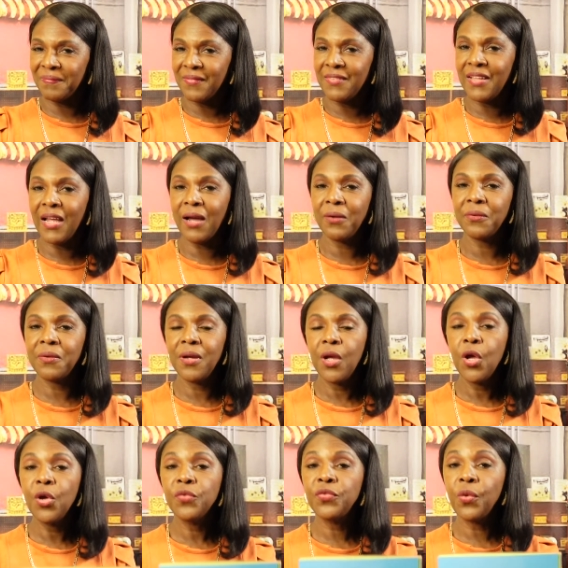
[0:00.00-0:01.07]
Now,
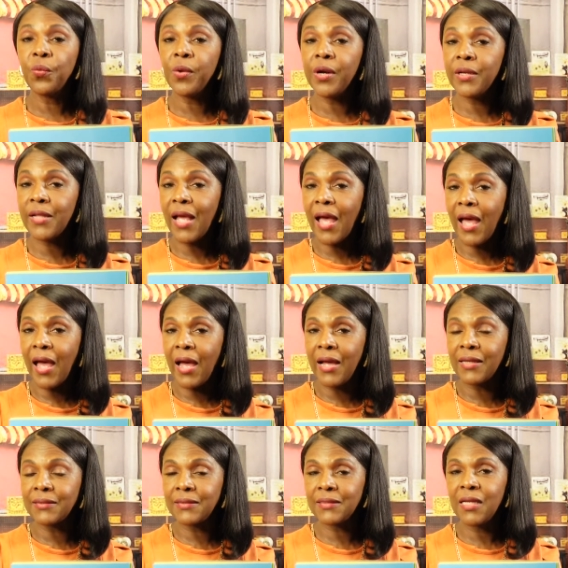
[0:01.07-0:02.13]
the word
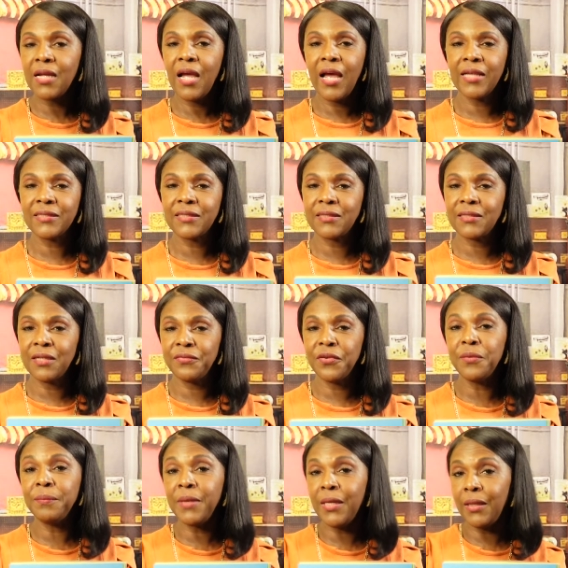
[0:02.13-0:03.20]
as has
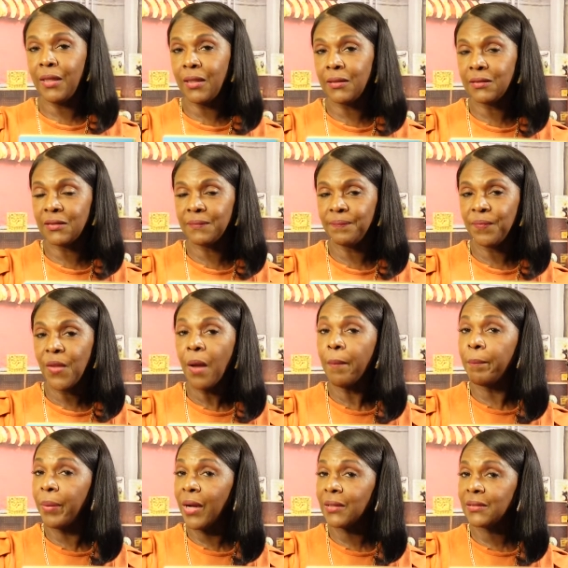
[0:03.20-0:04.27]
several meanings,
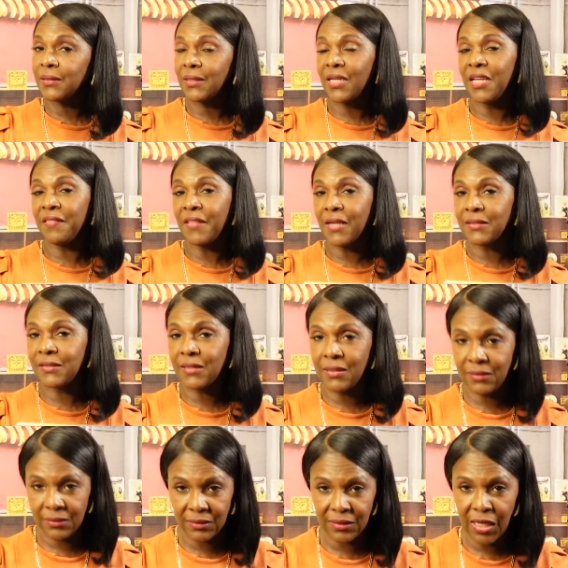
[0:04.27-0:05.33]
but in that
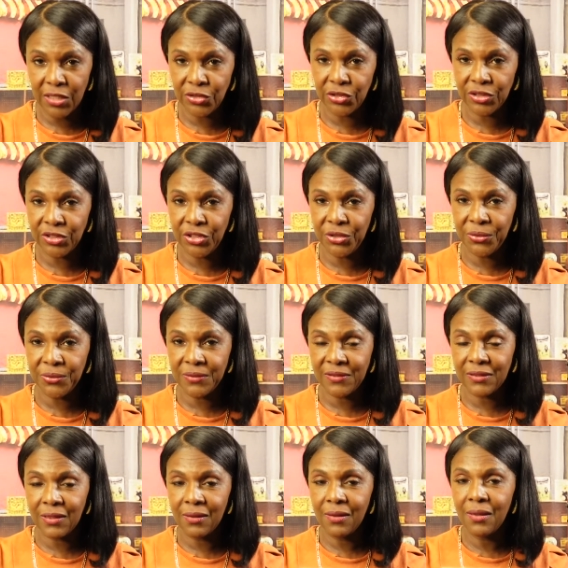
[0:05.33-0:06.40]
sentence I just
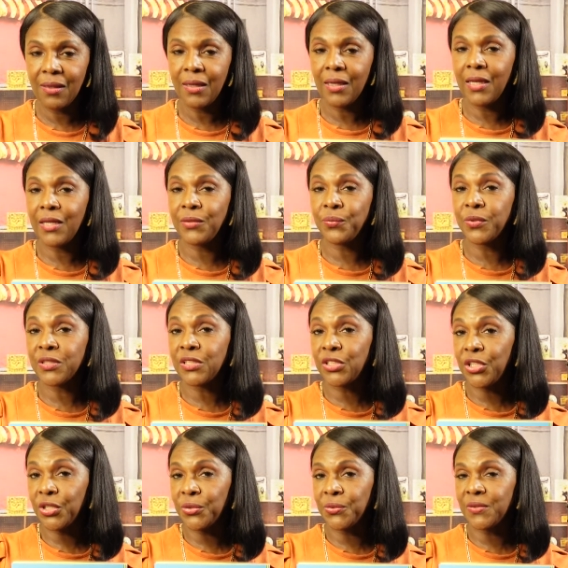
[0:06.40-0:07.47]
used, it was
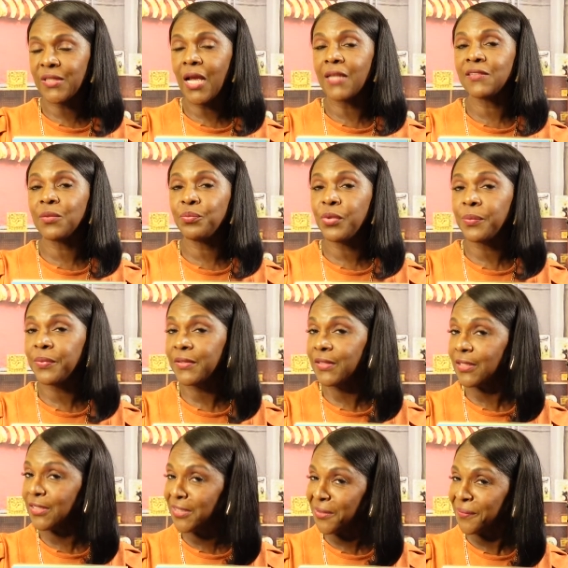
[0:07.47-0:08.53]
used as a
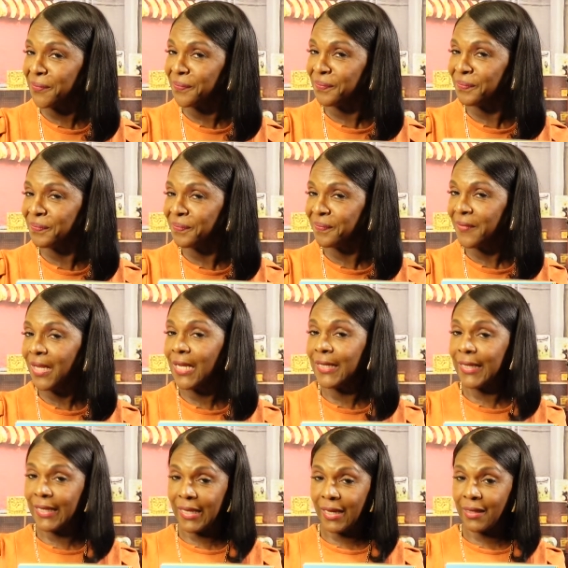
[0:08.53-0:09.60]
preposition,
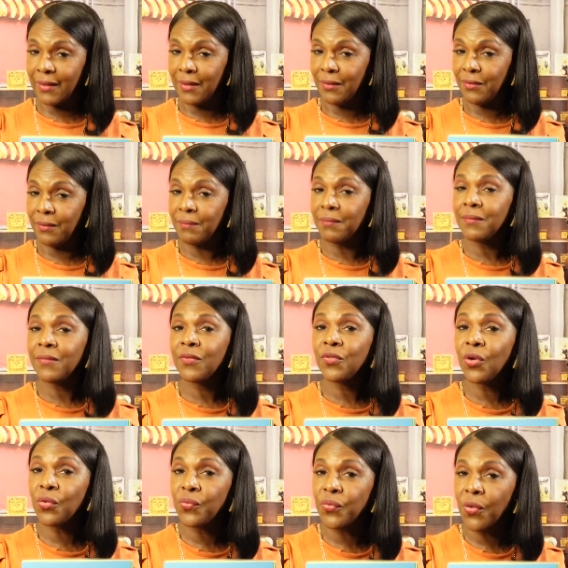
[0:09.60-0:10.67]
indicating
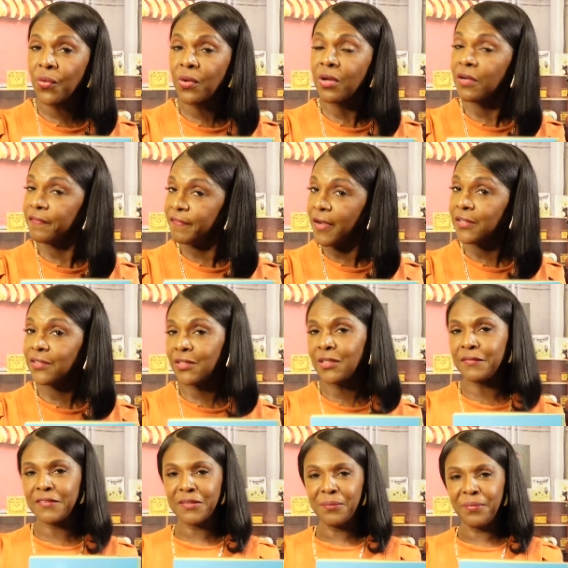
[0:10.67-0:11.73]
the role or function
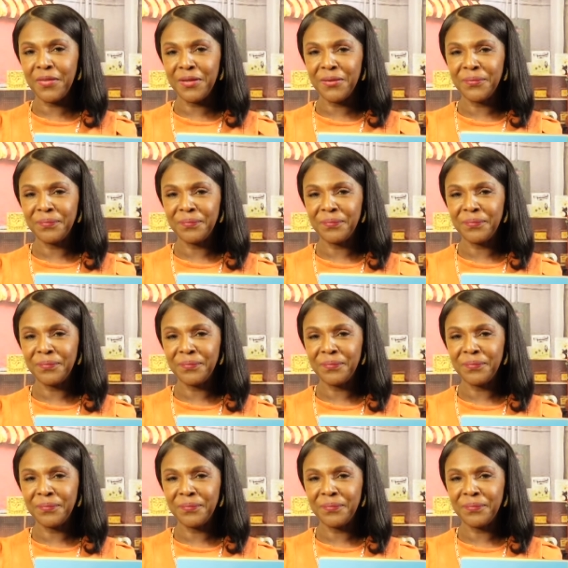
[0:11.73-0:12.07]
of something.